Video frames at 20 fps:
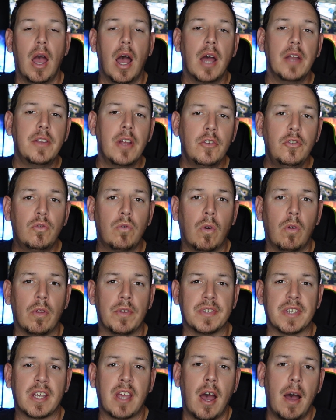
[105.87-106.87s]
A Dutch roll
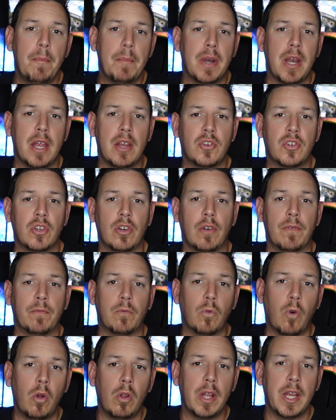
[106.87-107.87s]
is a combination of
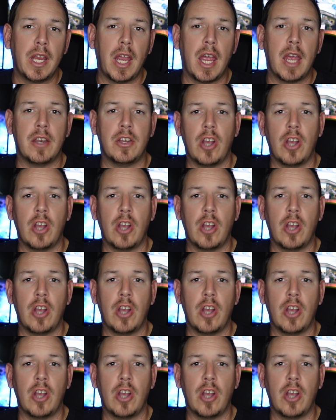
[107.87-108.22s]
rolling and